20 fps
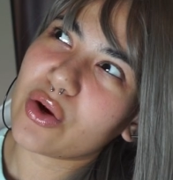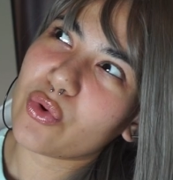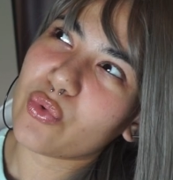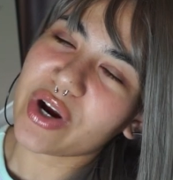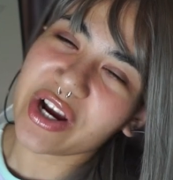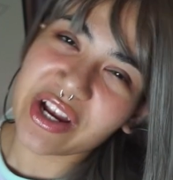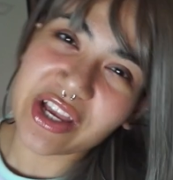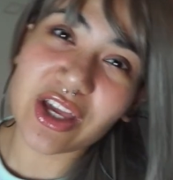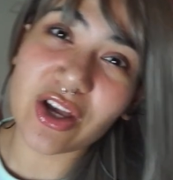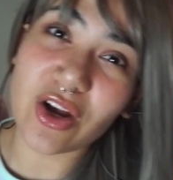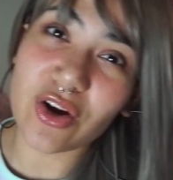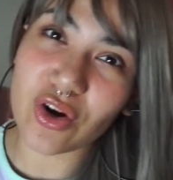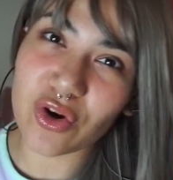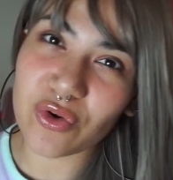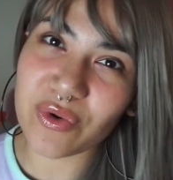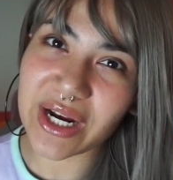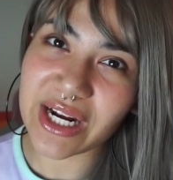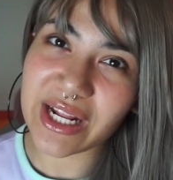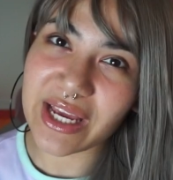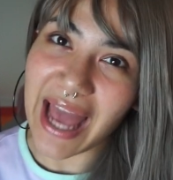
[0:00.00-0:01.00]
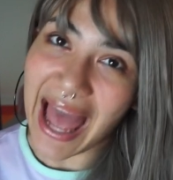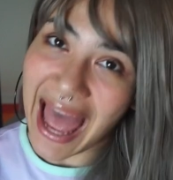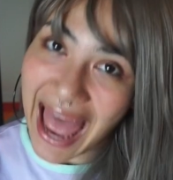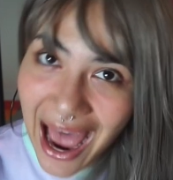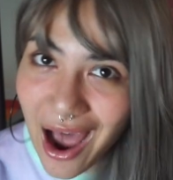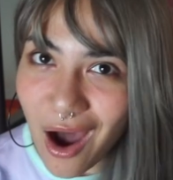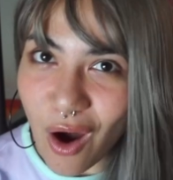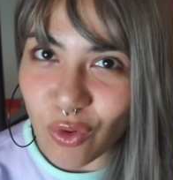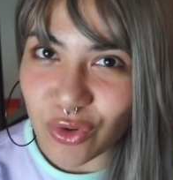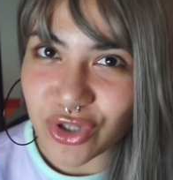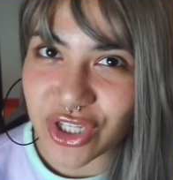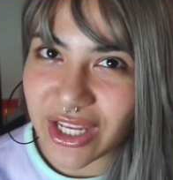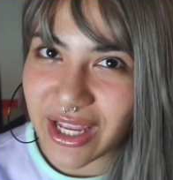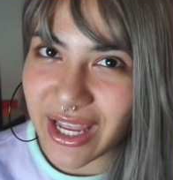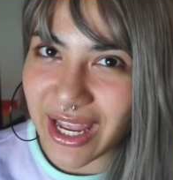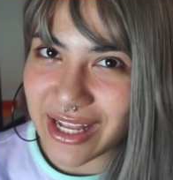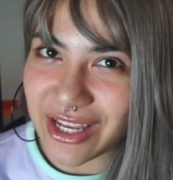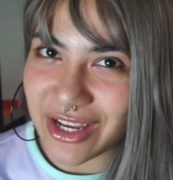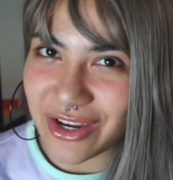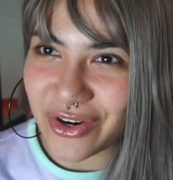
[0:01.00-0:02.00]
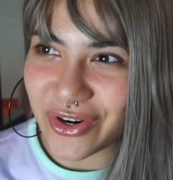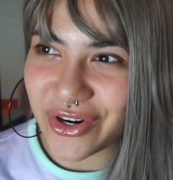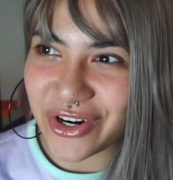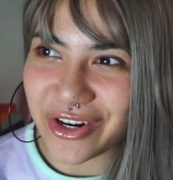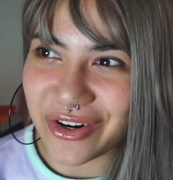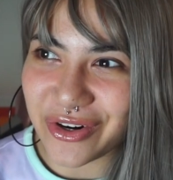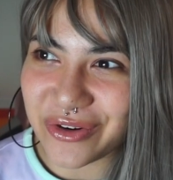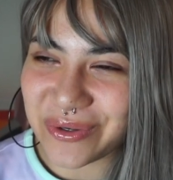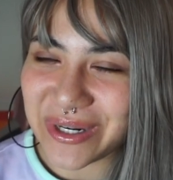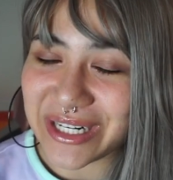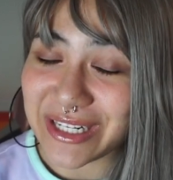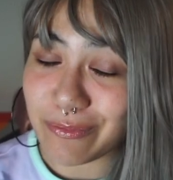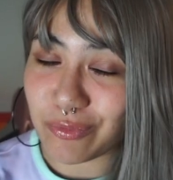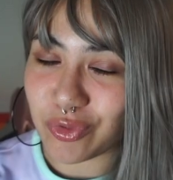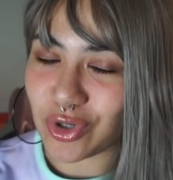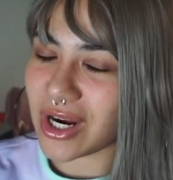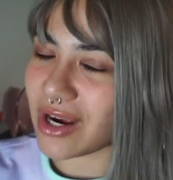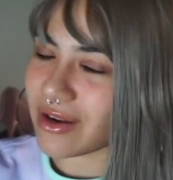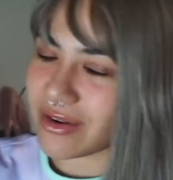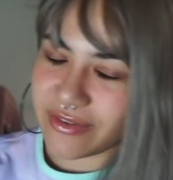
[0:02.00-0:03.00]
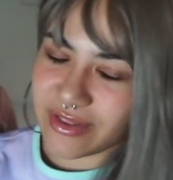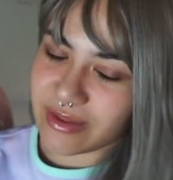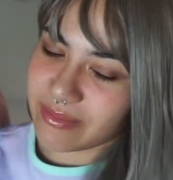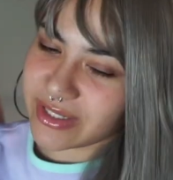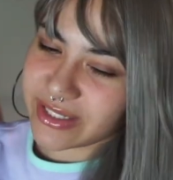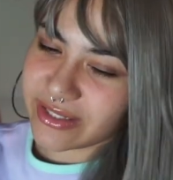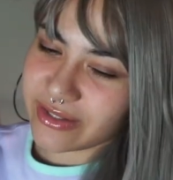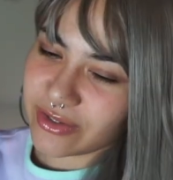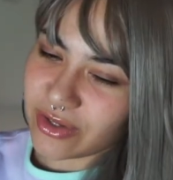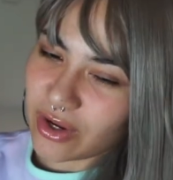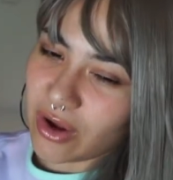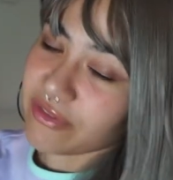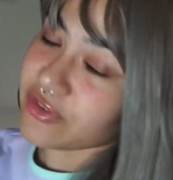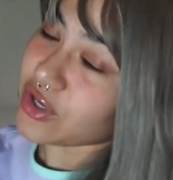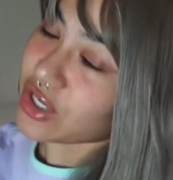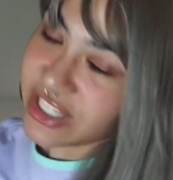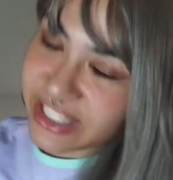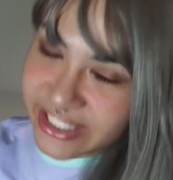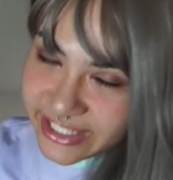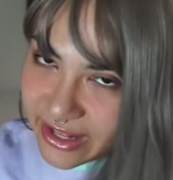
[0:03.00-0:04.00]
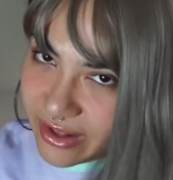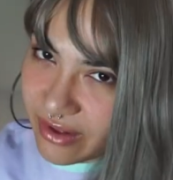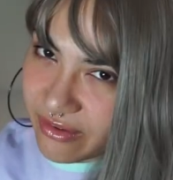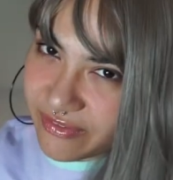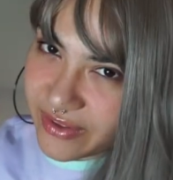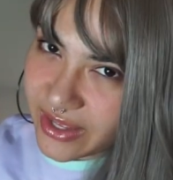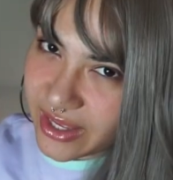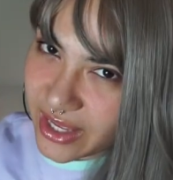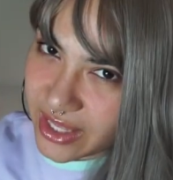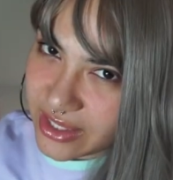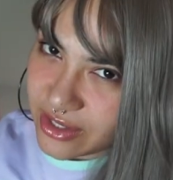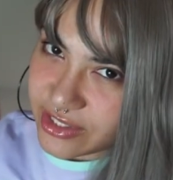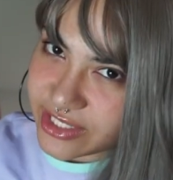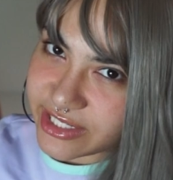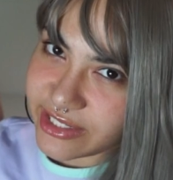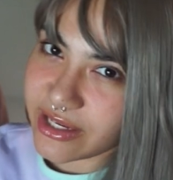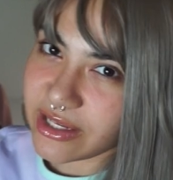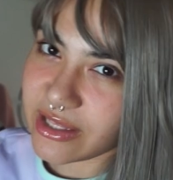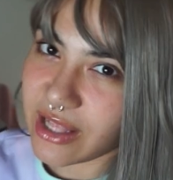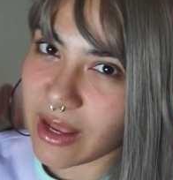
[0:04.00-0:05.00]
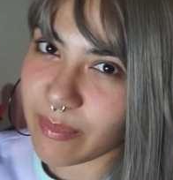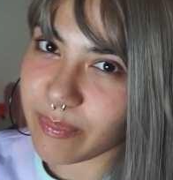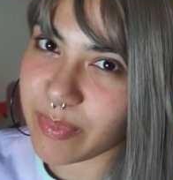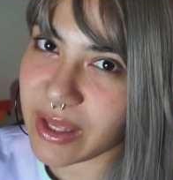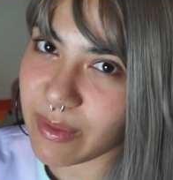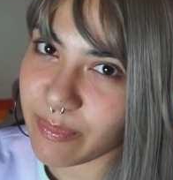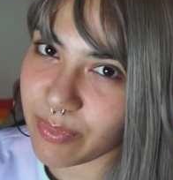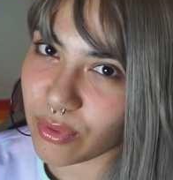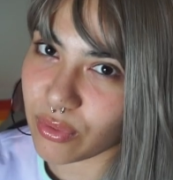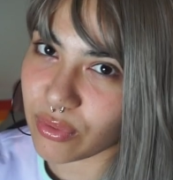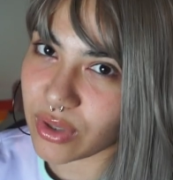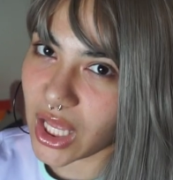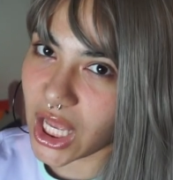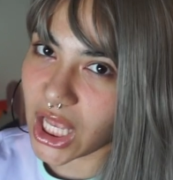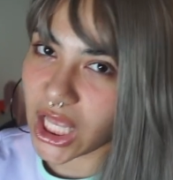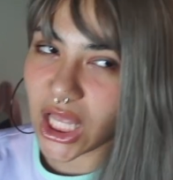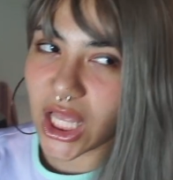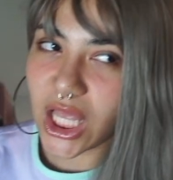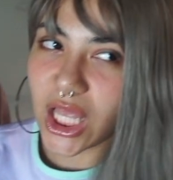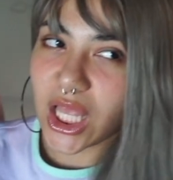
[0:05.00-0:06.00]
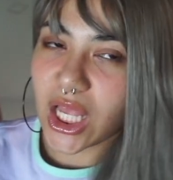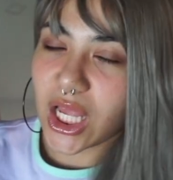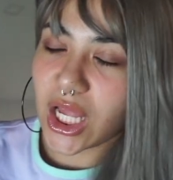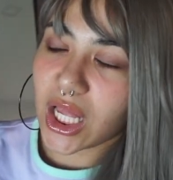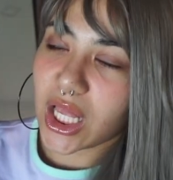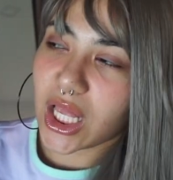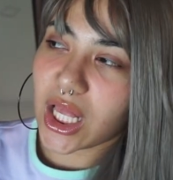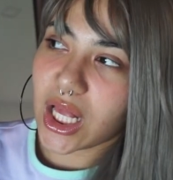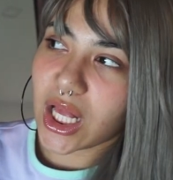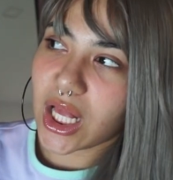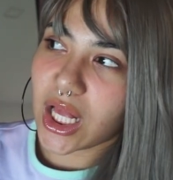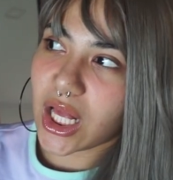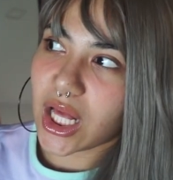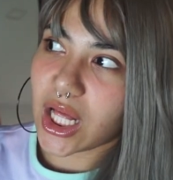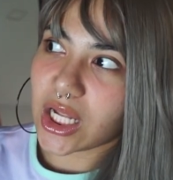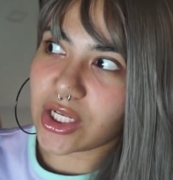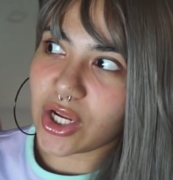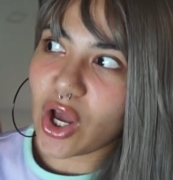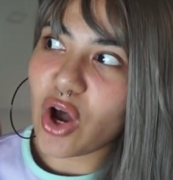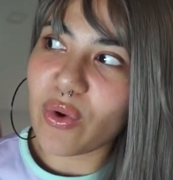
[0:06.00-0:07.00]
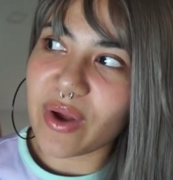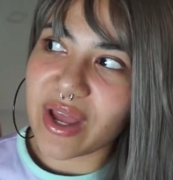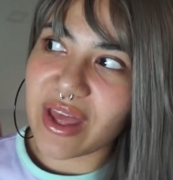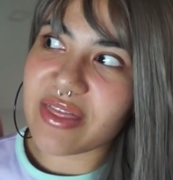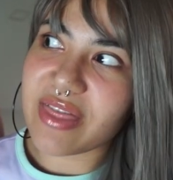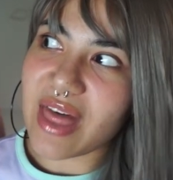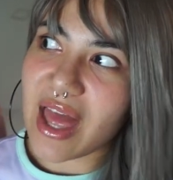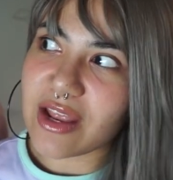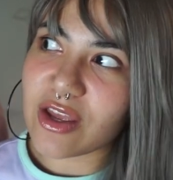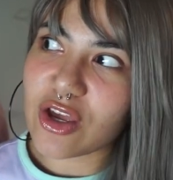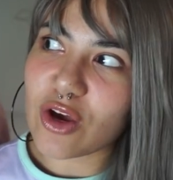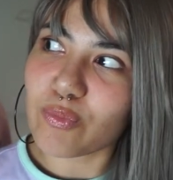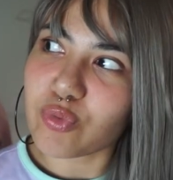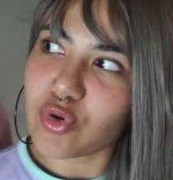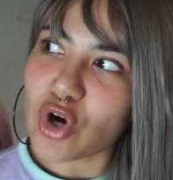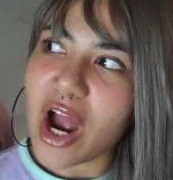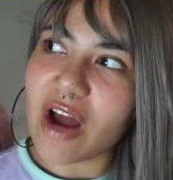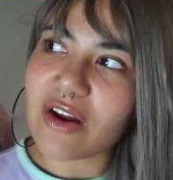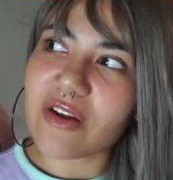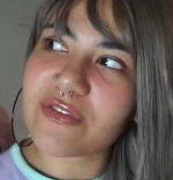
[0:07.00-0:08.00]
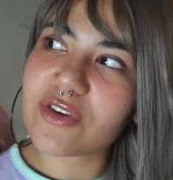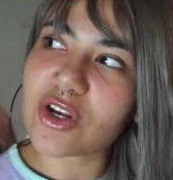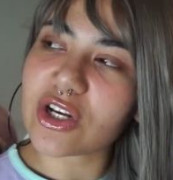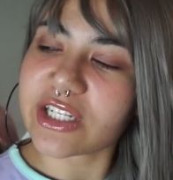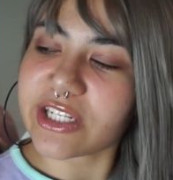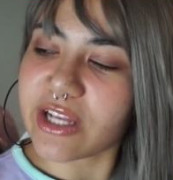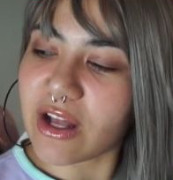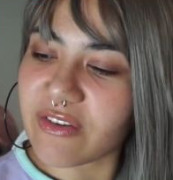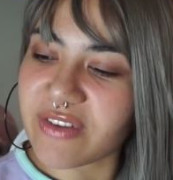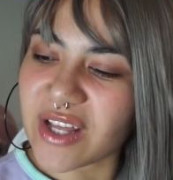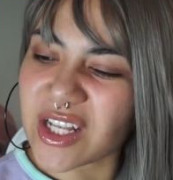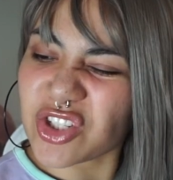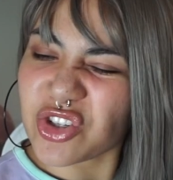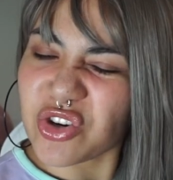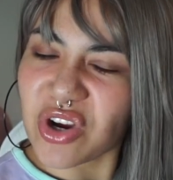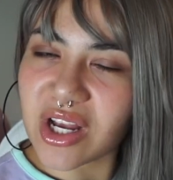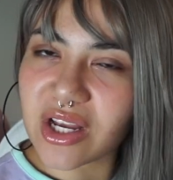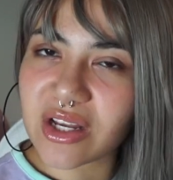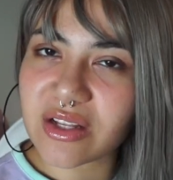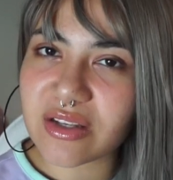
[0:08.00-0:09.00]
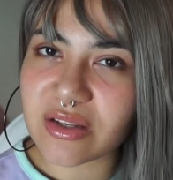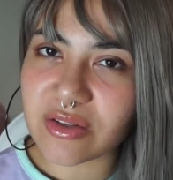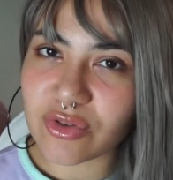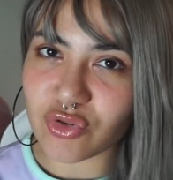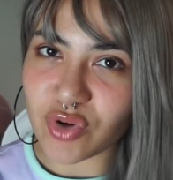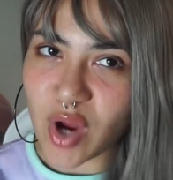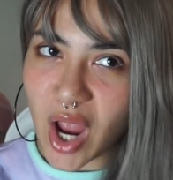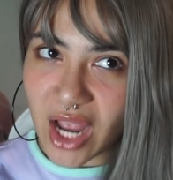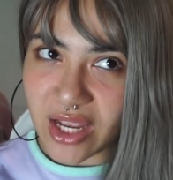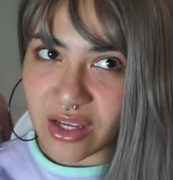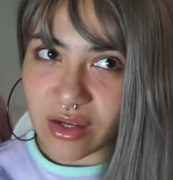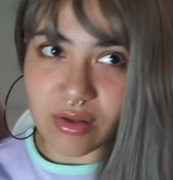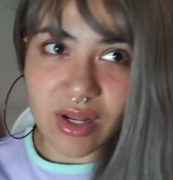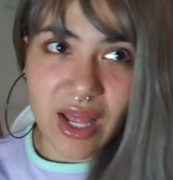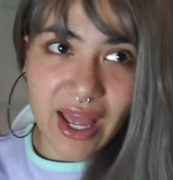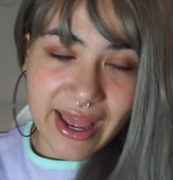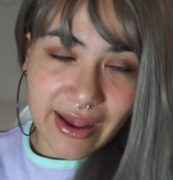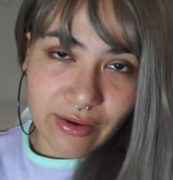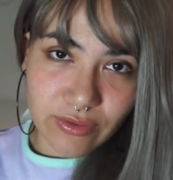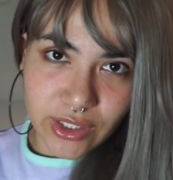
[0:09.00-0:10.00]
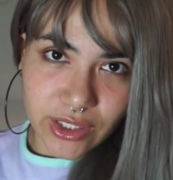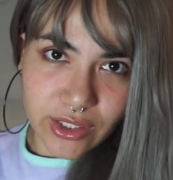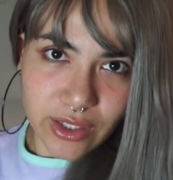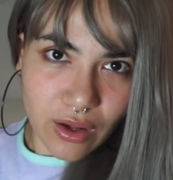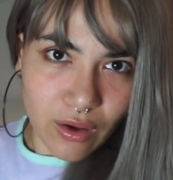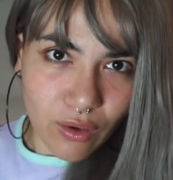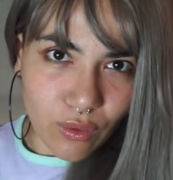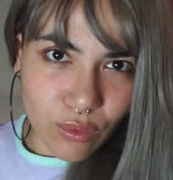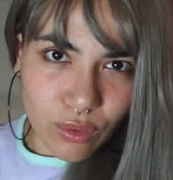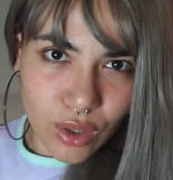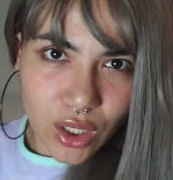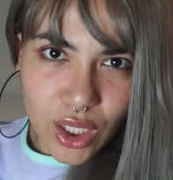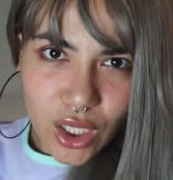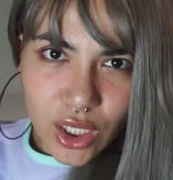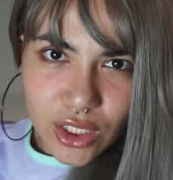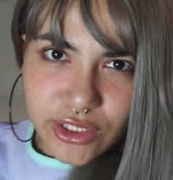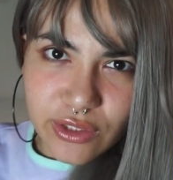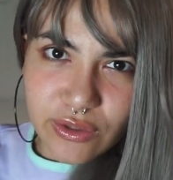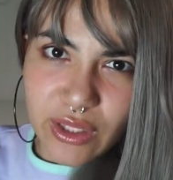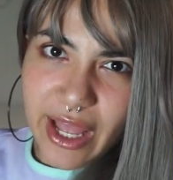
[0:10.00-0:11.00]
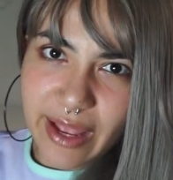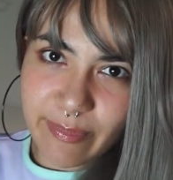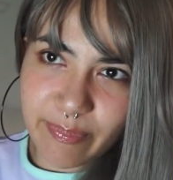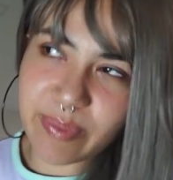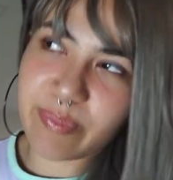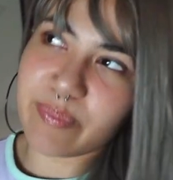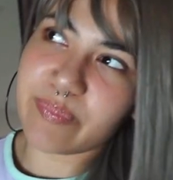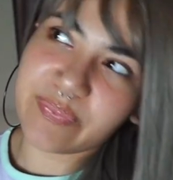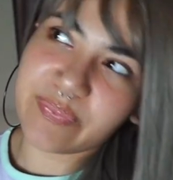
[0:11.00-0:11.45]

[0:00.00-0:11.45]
you're already out and you're already proud of yourself, and you see like people like knowing that you're proud of yourself and trying to drag you down, you know? So like,